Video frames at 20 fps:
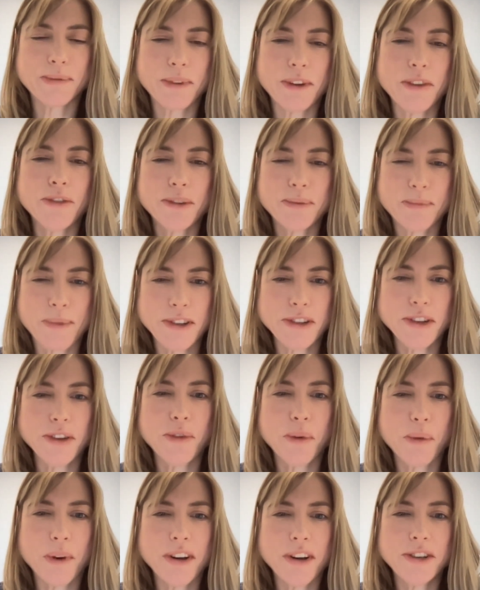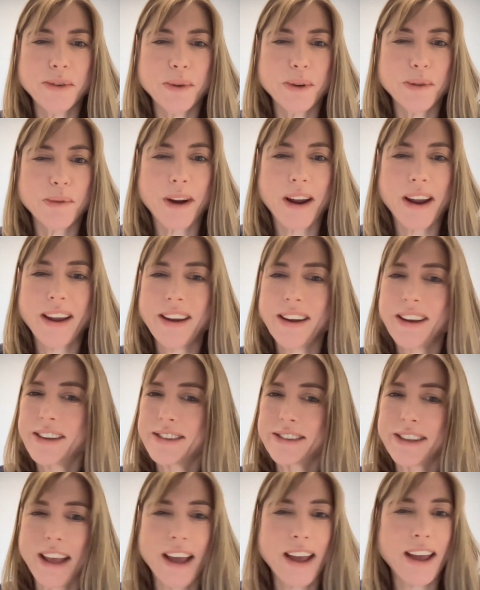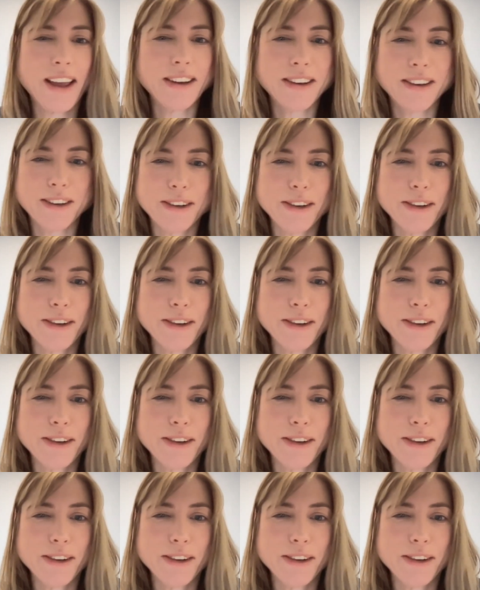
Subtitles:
especially if you want to do it right, is that,